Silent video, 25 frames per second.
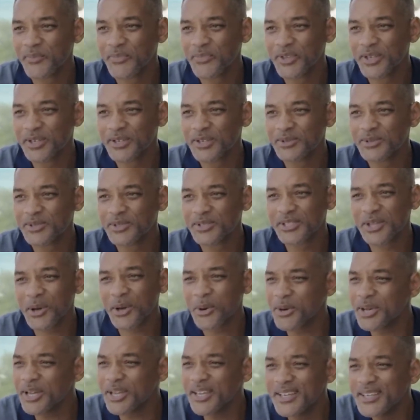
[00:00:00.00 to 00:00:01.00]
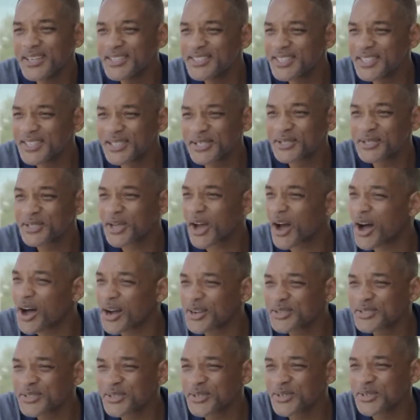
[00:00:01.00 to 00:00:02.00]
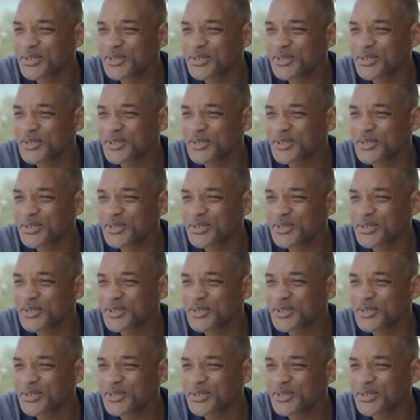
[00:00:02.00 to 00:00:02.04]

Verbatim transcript: slip of the tongue, Sophia has also